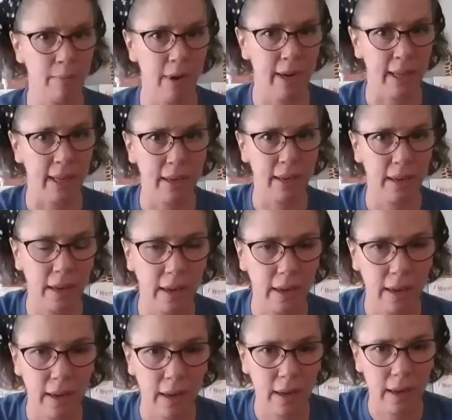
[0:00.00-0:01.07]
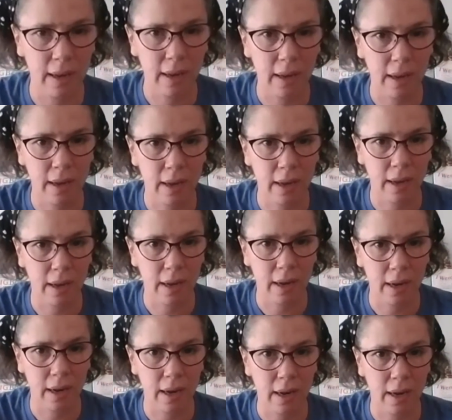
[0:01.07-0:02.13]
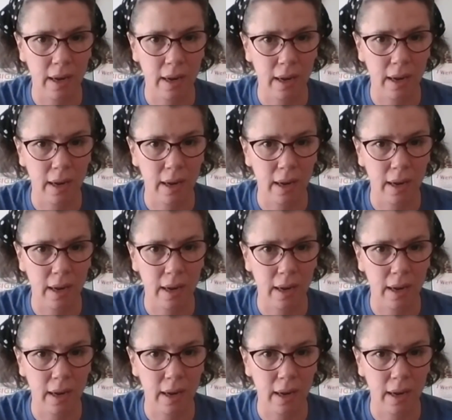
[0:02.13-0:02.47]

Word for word: Ready. everyone was right now with